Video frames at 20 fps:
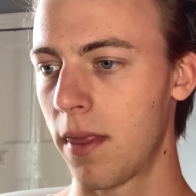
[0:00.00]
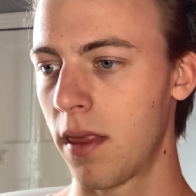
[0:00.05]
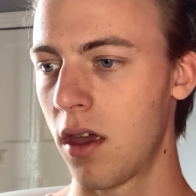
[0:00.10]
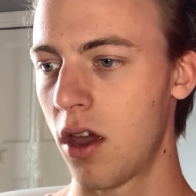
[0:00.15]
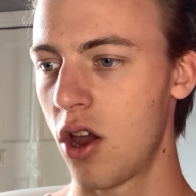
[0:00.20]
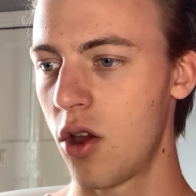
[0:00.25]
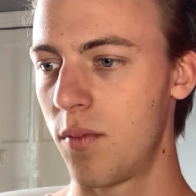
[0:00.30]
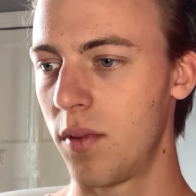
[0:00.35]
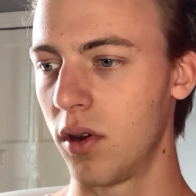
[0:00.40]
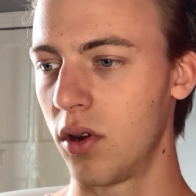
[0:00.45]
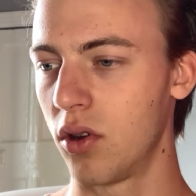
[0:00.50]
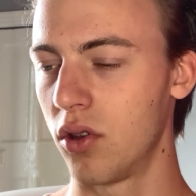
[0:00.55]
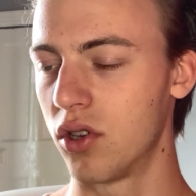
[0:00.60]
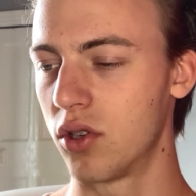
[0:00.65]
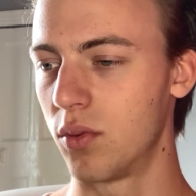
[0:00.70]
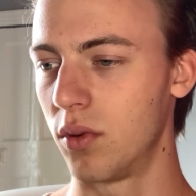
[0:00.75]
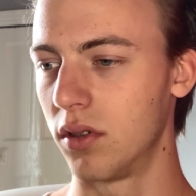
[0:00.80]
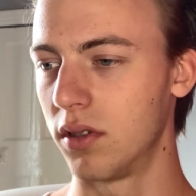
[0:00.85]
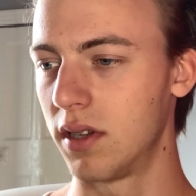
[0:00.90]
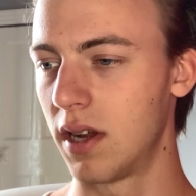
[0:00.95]
hoping others
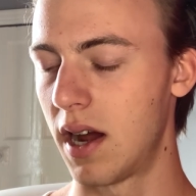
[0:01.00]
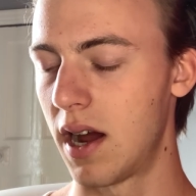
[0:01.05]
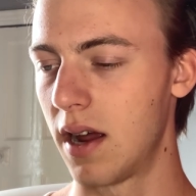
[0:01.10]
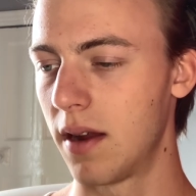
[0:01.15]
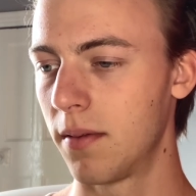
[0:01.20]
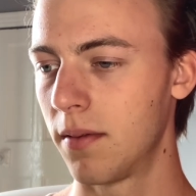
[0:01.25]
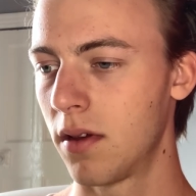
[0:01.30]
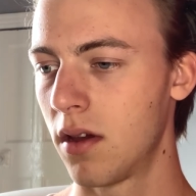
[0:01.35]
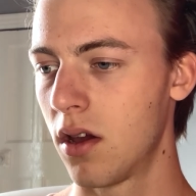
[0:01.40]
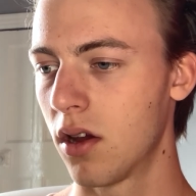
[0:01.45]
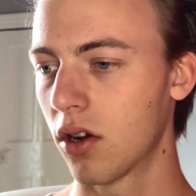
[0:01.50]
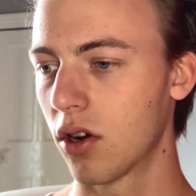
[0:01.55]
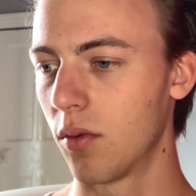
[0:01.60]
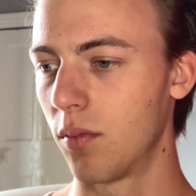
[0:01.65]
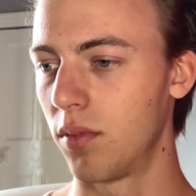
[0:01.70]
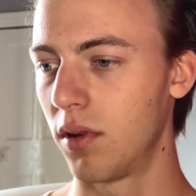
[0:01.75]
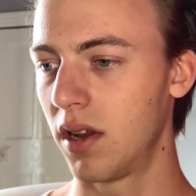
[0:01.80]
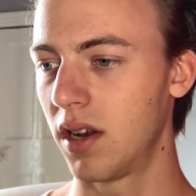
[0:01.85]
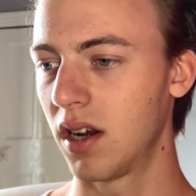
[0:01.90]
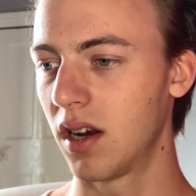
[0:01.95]
will die,
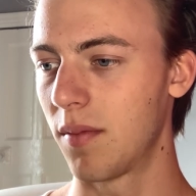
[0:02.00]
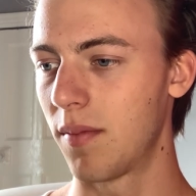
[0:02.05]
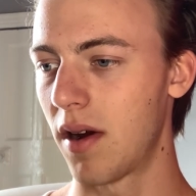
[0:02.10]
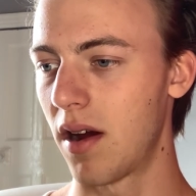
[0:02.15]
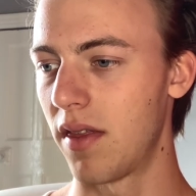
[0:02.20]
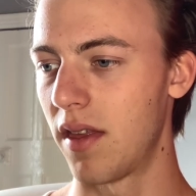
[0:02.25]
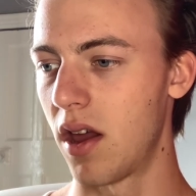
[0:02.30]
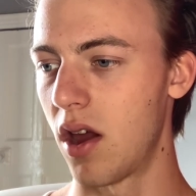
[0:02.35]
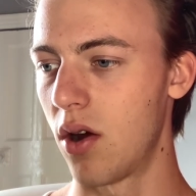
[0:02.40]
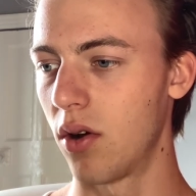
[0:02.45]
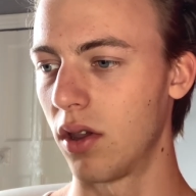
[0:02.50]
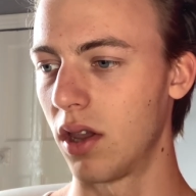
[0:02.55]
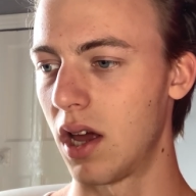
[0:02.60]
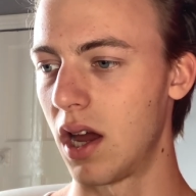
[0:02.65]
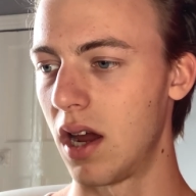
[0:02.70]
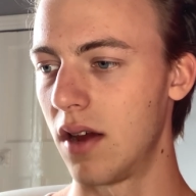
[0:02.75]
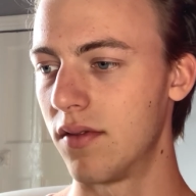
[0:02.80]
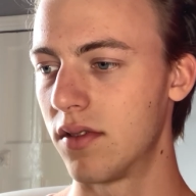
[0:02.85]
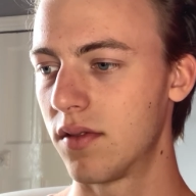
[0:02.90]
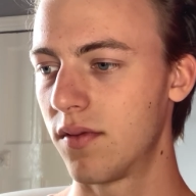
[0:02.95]
complaining about their own
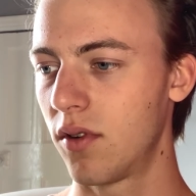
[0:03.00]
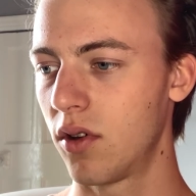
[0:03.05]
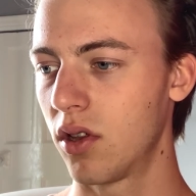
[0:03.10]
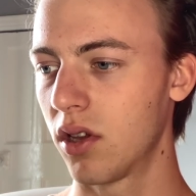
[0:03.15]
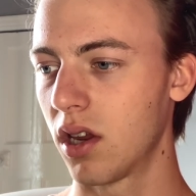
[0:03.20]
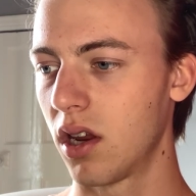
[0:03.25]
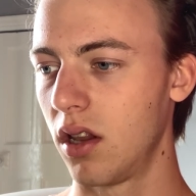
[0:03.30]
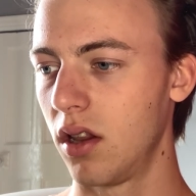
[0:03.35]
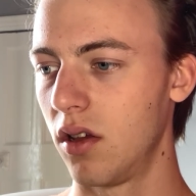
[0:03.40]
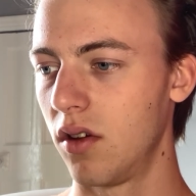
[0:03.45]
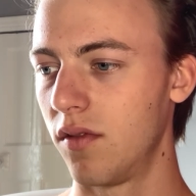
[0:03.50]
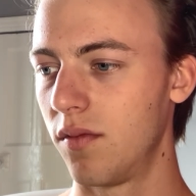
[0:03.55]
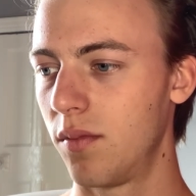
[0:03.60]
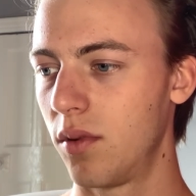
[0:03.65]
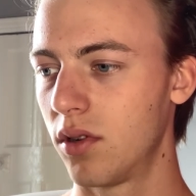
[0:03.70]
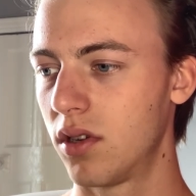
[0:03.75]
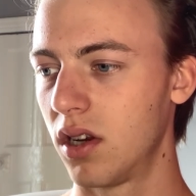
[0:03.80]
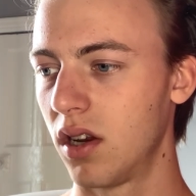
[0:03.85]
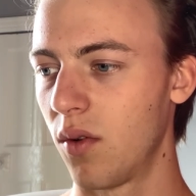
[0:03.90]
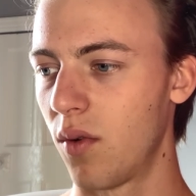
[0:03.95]
lives, falling in love,
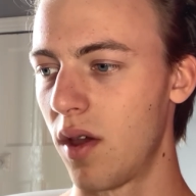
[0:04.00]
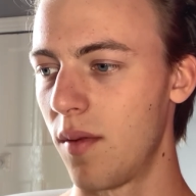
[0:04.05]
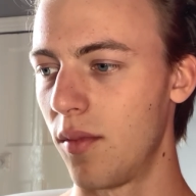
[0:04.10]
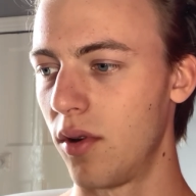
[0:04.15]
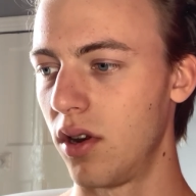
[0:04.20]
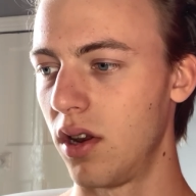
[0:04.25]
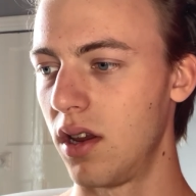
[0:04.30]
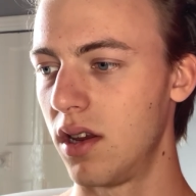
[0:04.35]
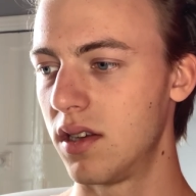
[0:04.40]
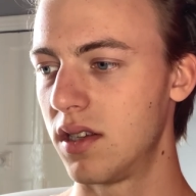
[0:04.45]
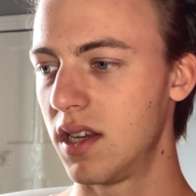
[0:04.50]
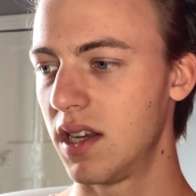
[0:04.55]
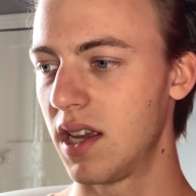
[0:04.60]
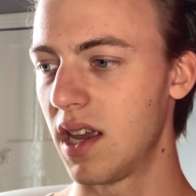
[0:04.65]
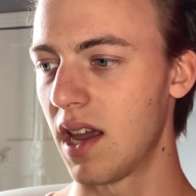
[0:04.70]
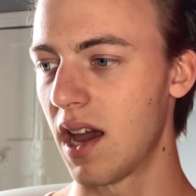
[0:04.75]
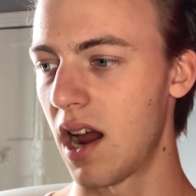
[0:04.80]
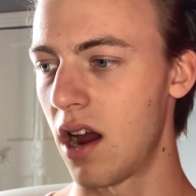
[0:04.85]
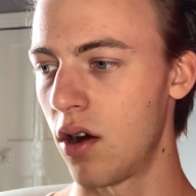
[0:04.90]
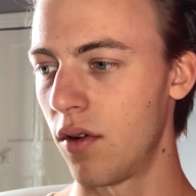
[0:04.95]
putting away money, seeking
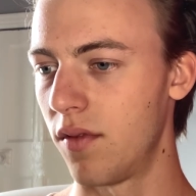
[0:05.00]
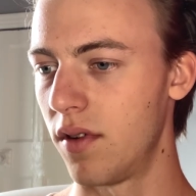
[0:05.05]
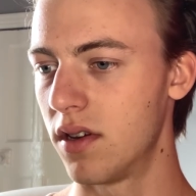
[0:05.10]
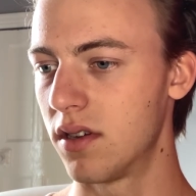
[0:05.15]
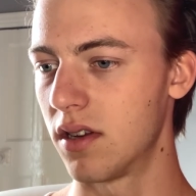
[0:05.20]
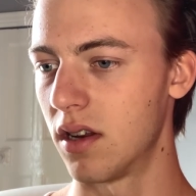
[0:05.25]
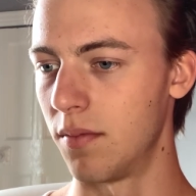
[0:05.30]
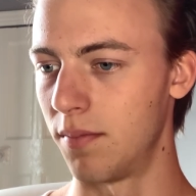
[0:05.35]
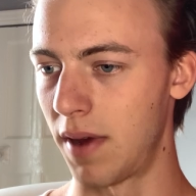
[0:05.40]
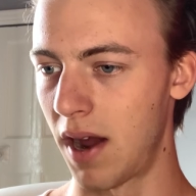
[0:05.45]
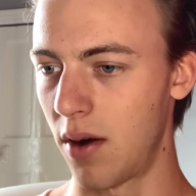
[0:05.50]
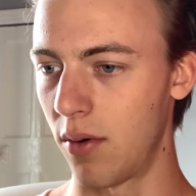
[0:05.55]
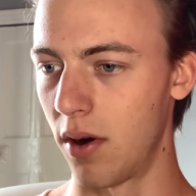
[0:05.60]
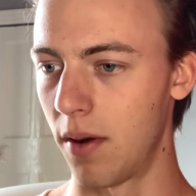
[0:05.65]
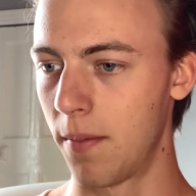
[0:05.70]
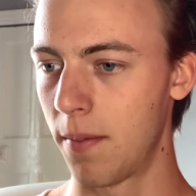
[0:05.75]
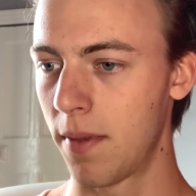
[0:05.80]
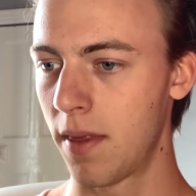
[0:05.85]
high office and power.